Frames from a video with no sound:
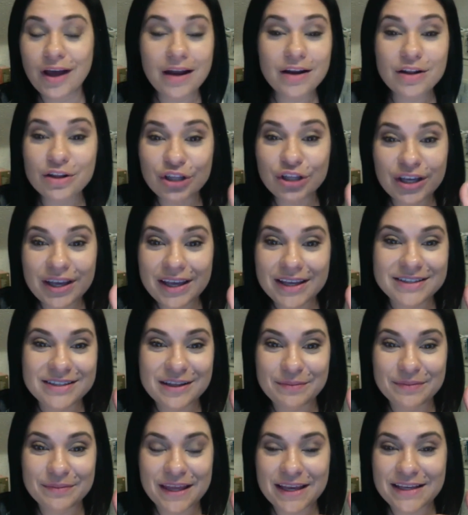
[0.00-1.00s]
look at
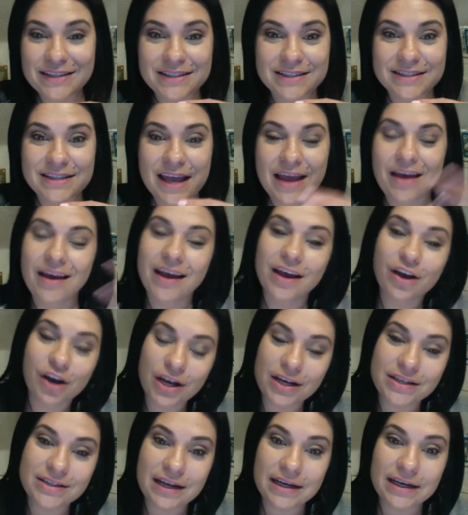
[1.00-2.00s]
some things and say, I could
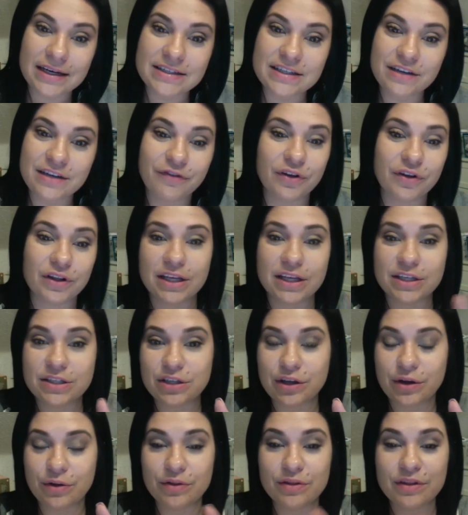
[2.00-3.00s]
have done it differently.
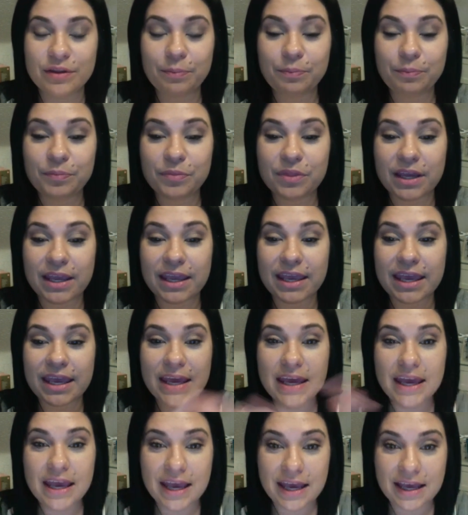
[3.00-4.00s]
So the
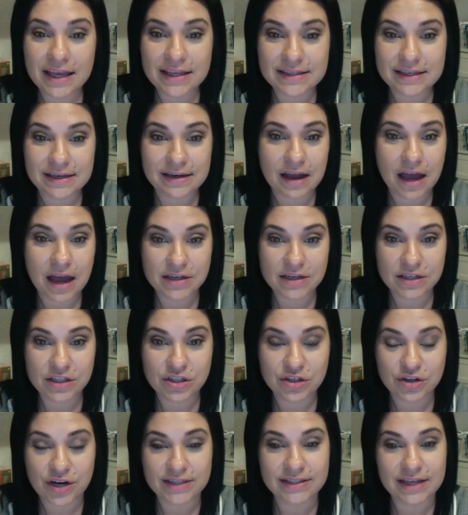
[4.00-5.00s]
key is not to
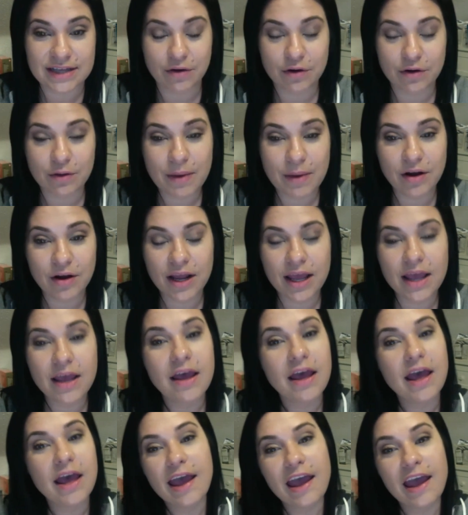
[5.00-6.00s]
stress out about it.
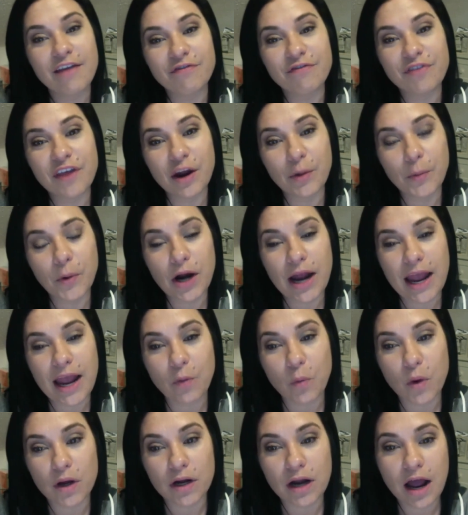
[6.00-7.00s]
If there were a
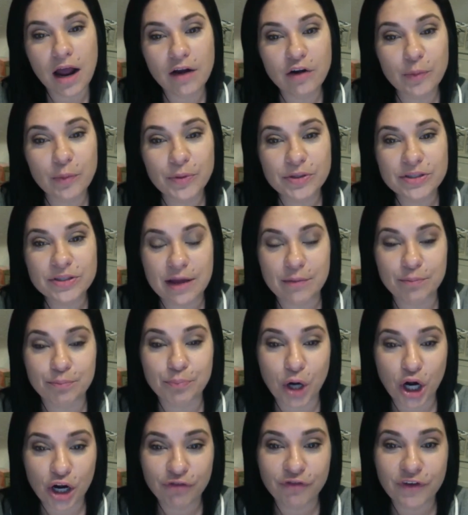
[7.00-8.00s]
100%
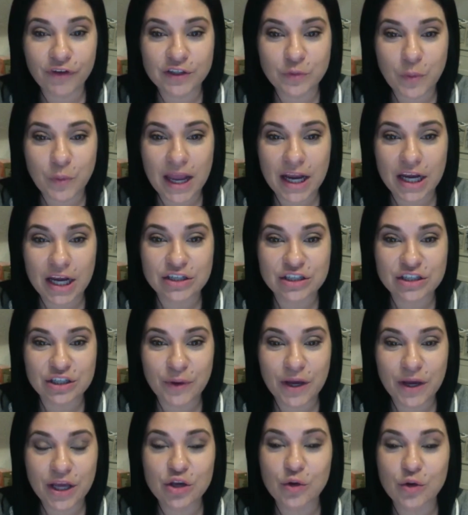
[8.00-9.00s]
perfect way to do
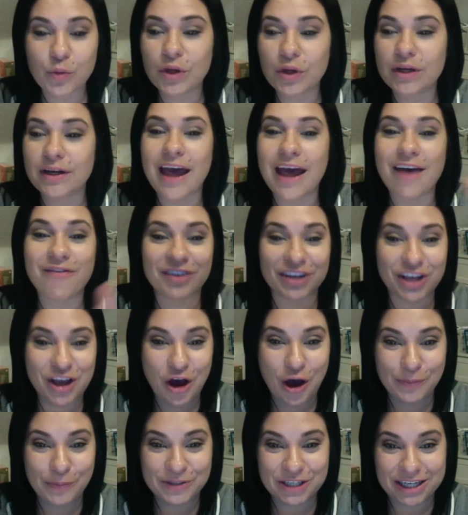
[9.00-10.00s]
it, you wouldn't have any
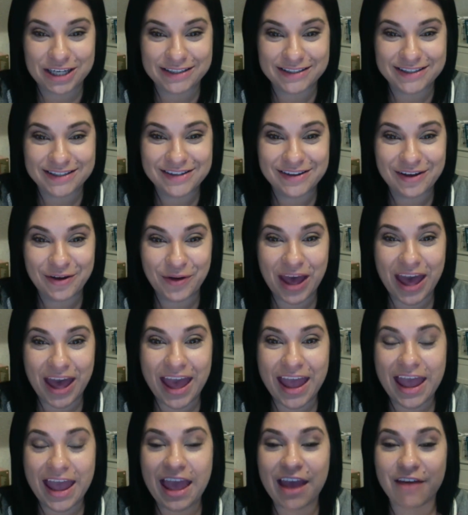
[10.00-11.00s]
options,
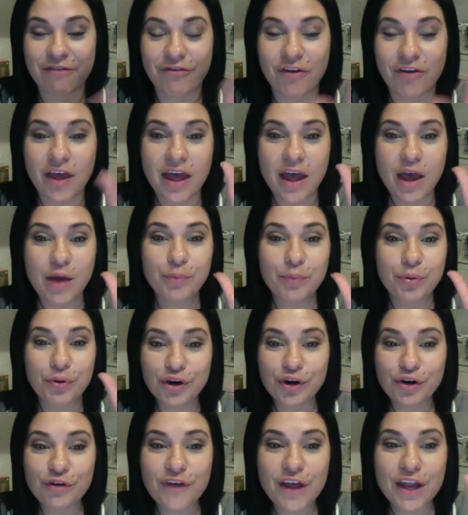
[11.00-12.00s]
okay? If
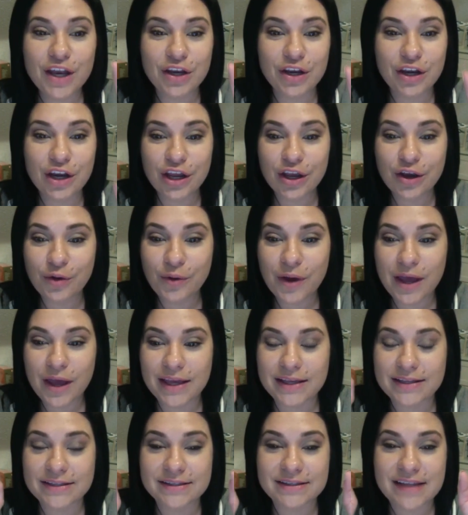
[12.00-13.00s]
Prove It knew
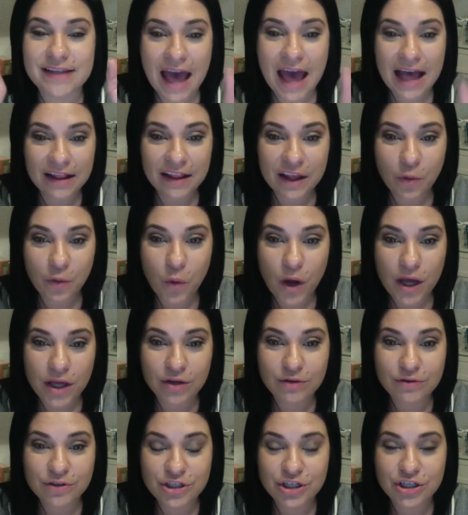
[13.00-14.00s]
exactly what
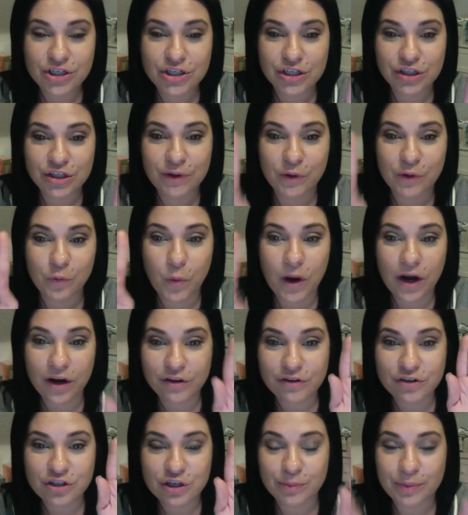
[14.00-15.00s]
you should do and where
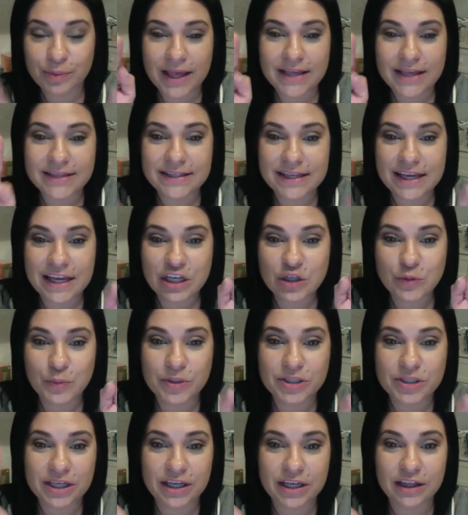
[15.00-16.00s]
you should place each
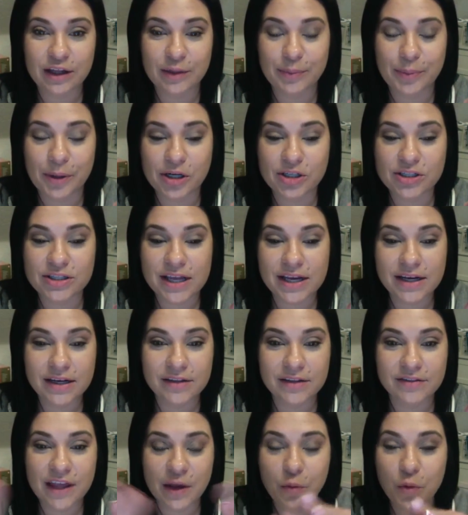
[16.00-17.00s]
particular
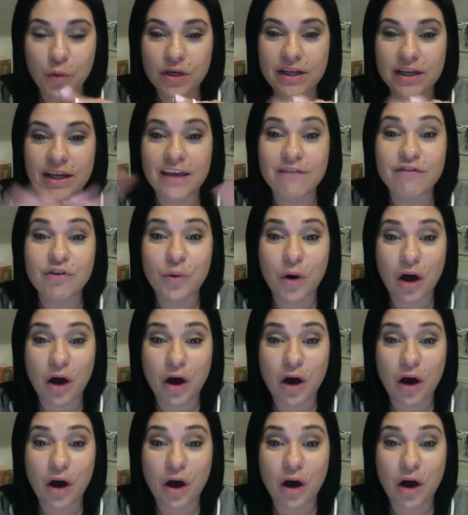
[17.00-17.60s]
person, they wouldn't give you